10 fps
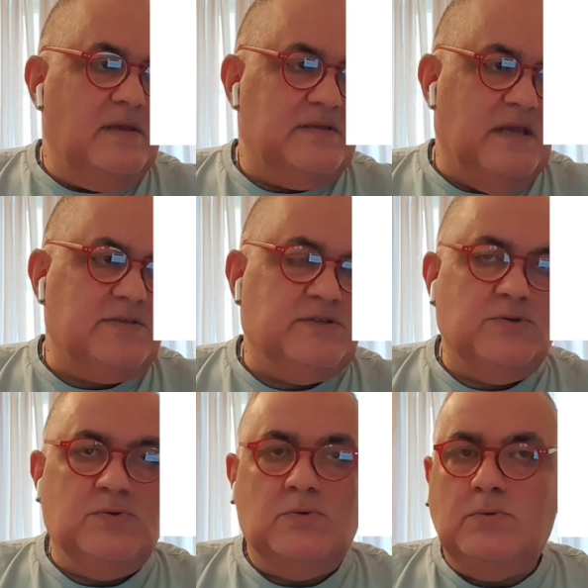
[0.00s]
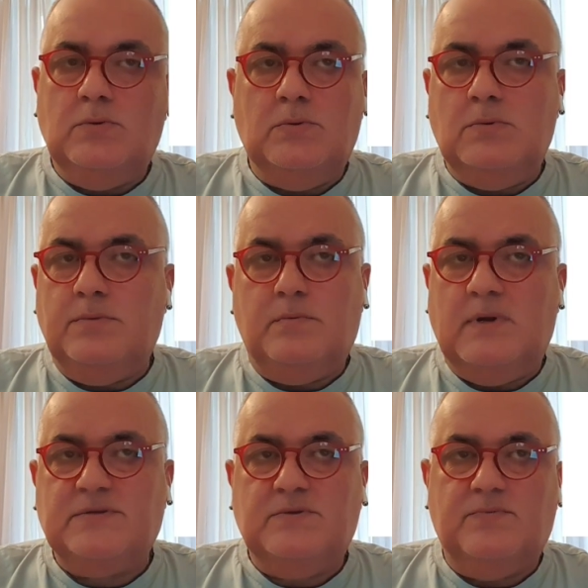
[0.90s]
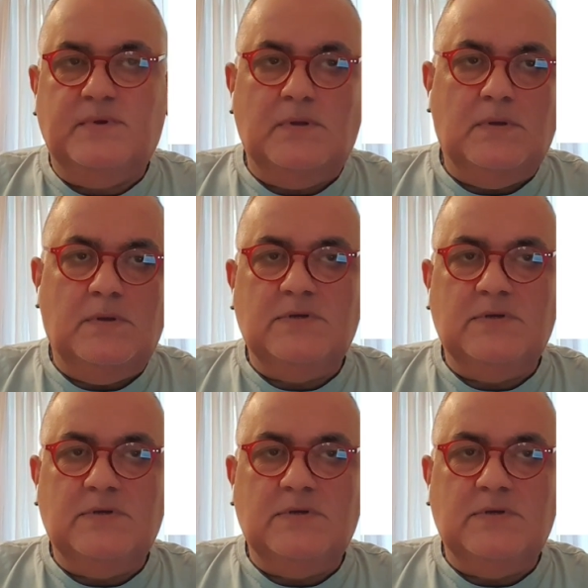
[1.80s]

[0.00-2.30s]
extends to the rest of the